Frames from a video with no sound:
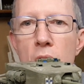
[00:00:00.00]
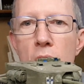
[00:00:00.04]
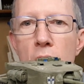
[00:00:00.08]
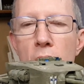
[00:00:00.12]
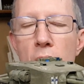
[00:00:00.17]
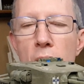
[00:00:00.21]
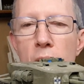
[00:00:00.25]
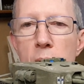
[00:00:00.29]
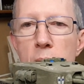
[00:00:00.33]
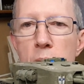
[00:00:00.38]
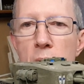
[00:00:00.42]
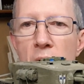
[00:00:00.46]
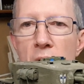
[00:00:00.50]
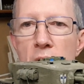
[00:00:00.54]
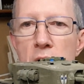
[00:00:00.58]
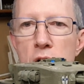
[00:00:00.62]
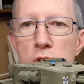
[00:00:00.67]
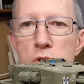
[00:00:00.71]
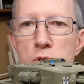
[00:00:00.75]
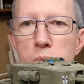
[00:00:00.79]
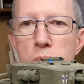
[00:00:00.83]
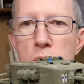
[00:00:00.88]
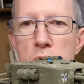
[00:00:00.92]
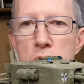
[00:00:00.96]
And
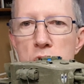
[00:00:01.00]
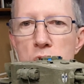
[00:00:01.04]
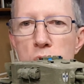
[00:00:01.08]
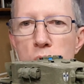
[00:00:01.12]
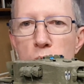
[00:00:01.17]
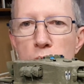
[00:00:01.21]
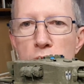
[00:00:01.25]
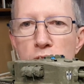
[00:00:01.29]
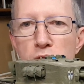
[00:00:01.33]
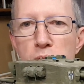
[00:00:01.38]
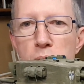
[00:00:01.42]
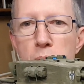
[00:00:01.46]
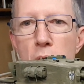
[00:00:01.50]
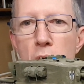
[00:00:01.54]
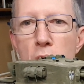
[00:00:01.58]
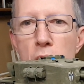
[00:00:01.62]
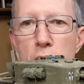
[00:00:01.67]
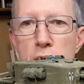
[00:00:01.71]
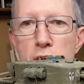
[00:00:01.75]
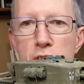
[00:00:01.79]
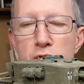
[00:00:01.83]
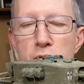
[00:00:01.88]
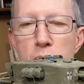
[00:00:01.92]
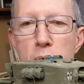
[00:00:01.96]
it was sort of
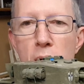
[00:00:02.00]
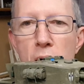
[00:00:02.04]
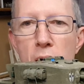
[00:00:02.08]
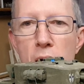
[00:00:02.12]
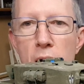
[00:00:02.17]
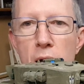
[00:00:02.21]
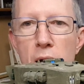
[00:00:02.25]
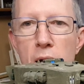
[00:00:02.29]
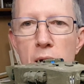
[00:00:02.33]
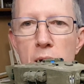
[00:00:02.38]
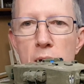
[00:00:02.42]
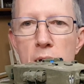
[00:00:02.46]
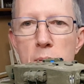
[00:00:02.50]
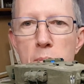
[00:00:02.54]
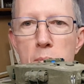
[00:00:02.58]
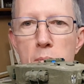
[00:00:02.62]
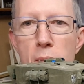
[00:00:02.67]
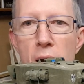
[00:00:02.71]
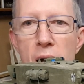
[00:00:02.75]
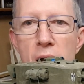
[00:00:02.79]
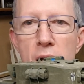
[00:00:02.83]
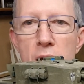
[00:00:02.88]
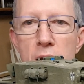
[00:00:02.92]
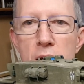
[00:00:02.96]
part of my
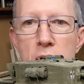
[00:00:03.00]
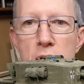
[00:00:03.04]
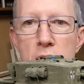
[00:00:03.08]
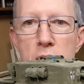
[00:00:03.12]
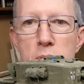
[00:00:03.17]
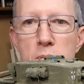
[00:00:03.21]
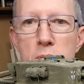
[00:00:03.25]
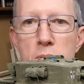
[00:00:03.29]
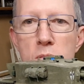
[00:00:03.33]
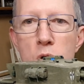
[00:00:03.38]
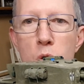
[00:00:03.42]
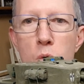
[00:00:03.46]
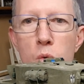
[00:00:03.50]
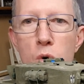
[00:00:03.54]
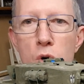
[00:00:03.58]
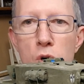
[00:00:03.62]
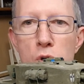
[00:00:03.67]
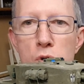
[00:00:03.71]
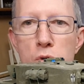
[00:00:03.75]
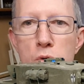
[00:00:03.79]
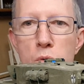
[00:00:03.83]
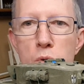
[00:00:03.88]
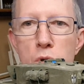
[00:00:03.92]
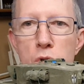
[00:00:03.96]
main
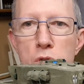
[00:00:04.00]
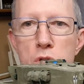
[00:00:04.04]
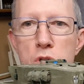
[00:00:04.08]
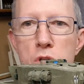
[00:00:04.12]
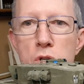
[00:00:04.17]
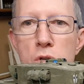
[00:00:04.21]
World War